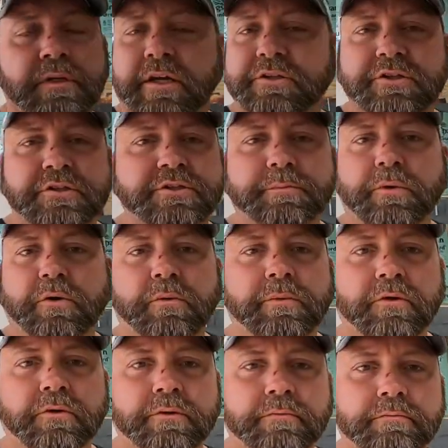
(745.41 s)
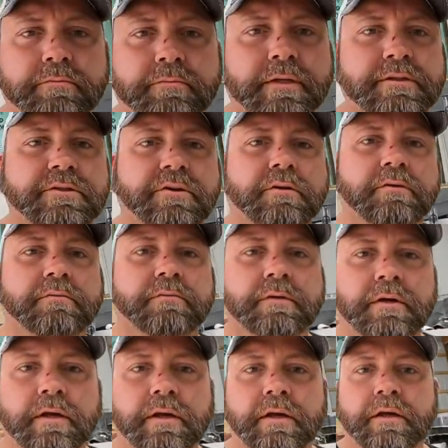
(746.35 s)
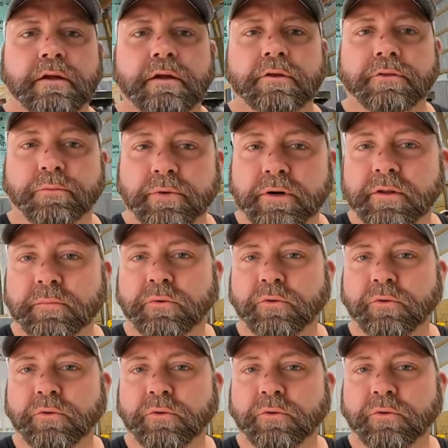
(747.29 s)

it's just a pole barn, that's all. The real